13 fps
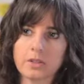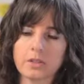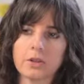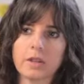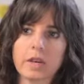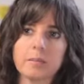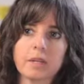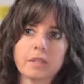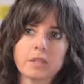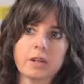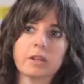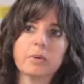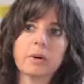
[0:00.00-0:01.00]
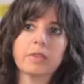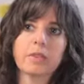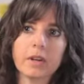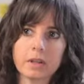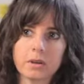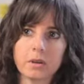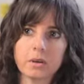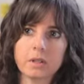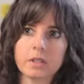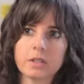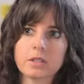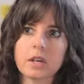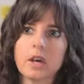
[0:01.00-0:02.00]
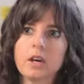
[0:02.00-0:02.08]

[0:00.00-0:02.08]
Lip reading: or they might tell you what their goal is.